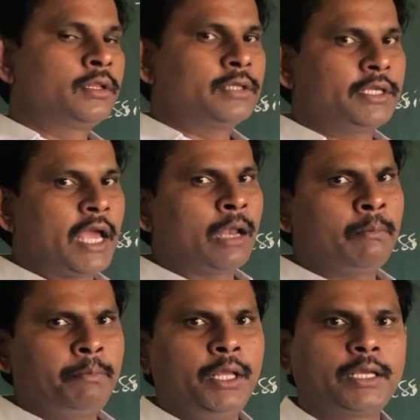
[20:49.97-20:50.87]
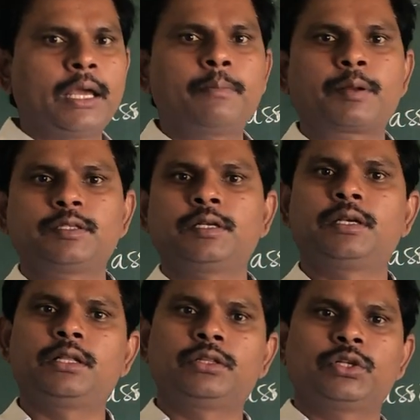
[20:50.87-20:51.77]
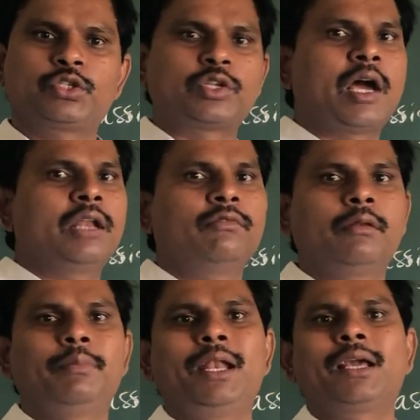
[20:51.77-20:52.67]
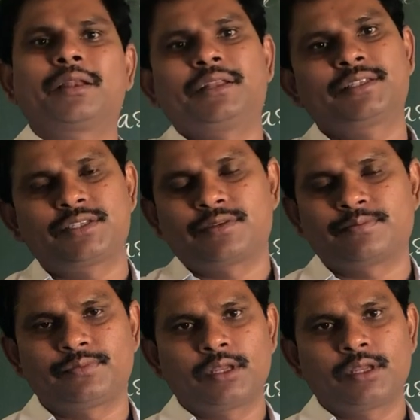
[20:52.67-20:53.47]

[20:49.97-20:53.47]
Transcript: The NPK present in the soil will be decreased.